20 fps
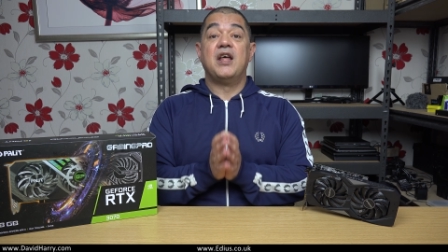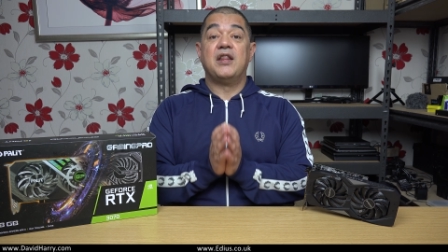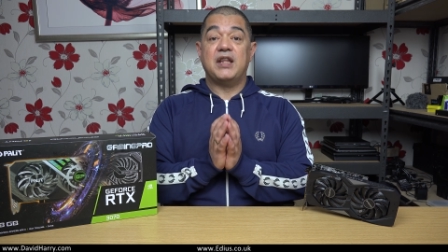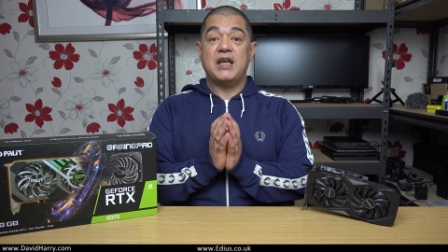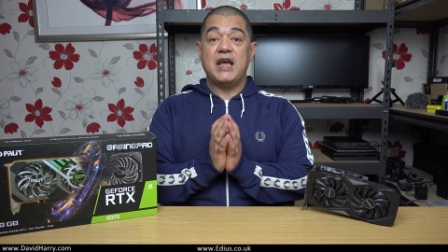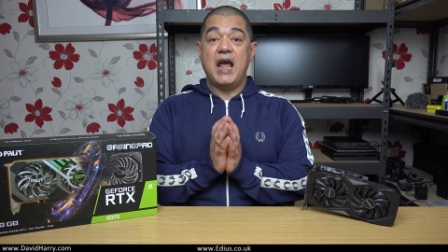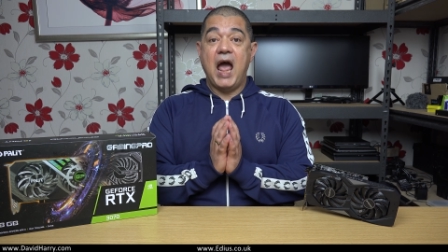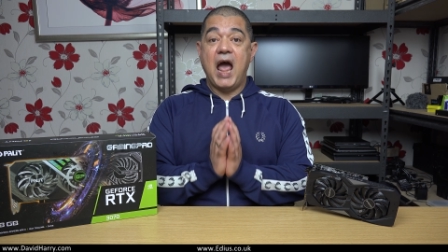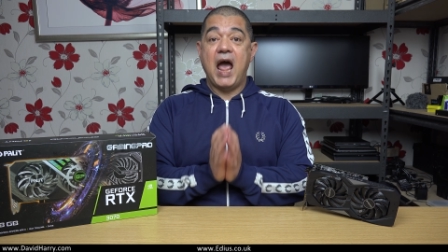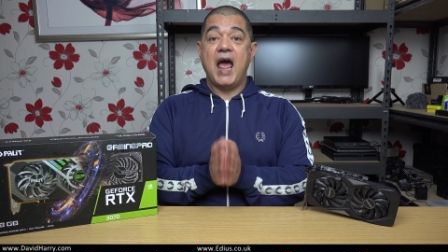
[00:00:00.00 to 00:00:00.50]

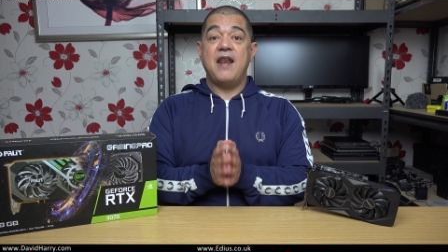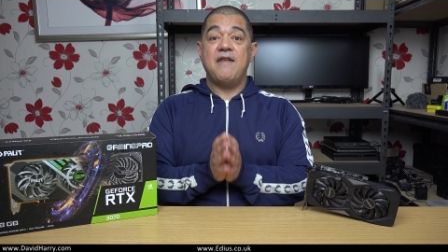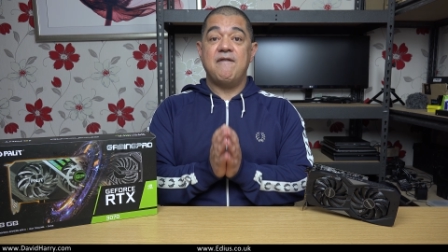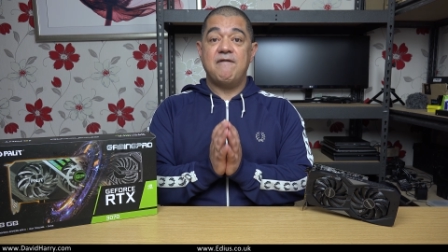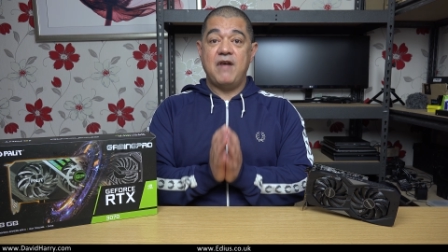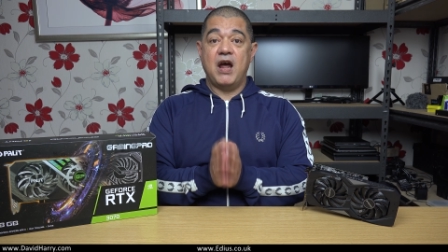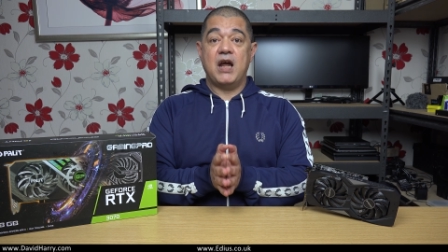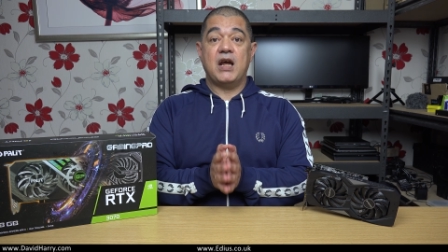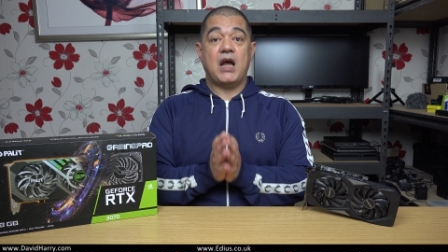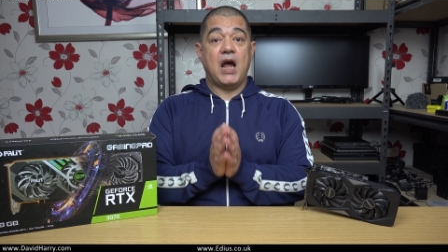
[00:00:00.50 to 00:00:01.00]
the
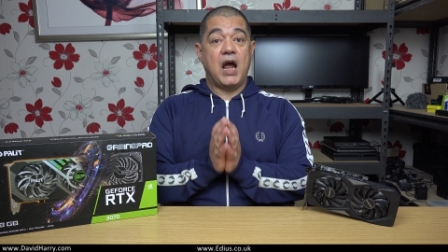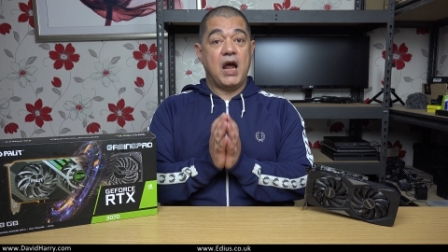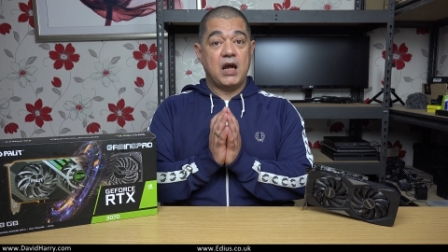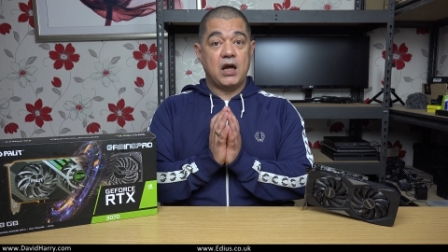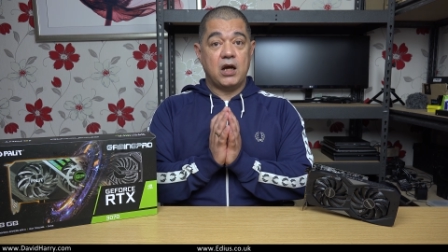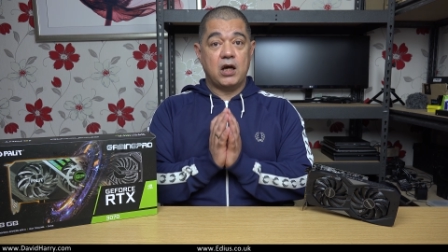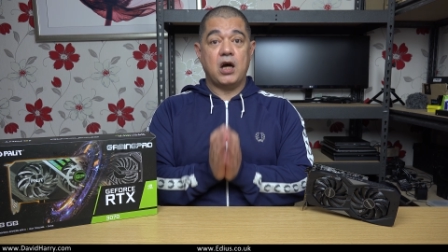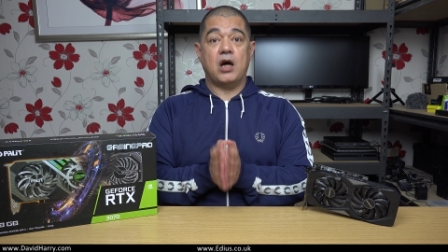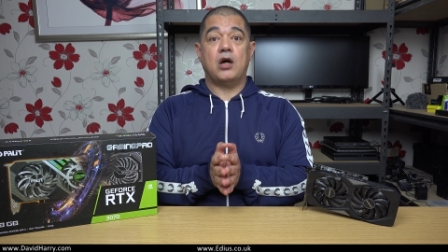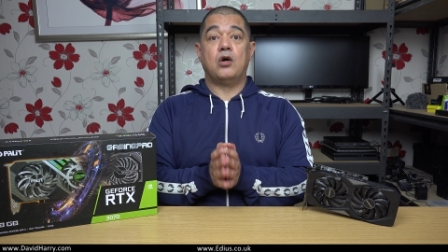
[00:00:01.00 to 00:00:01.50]
NVENC
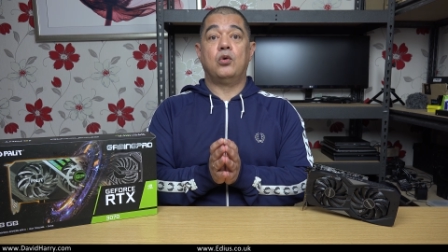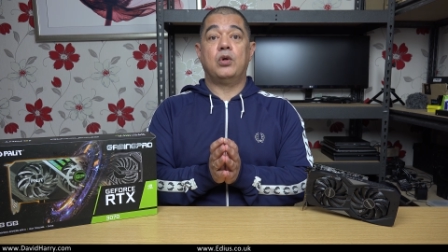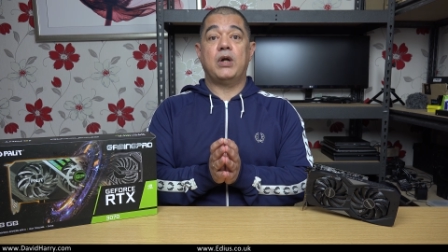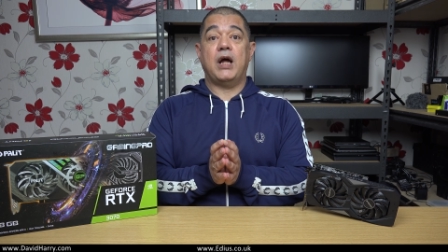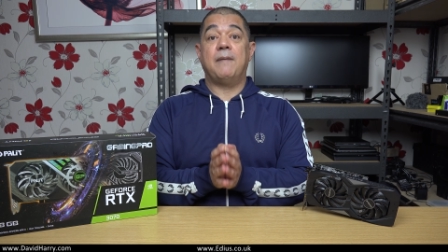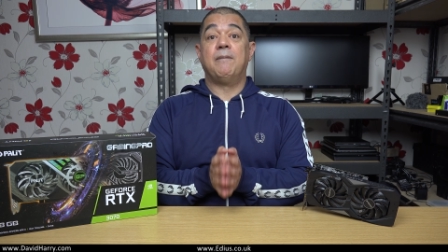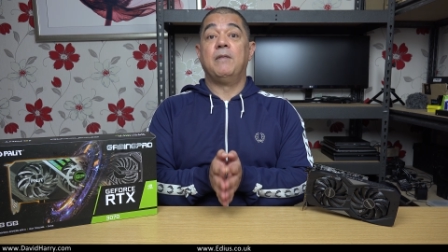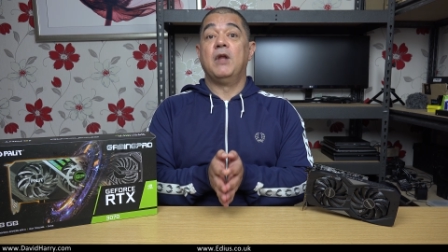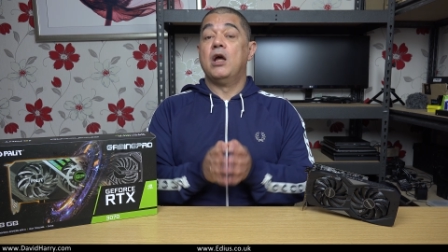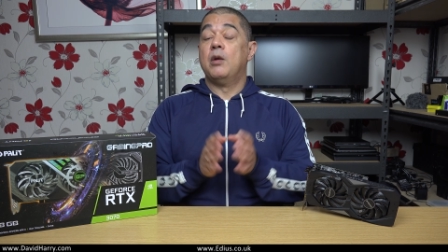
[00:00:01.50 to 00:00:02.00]
encoder,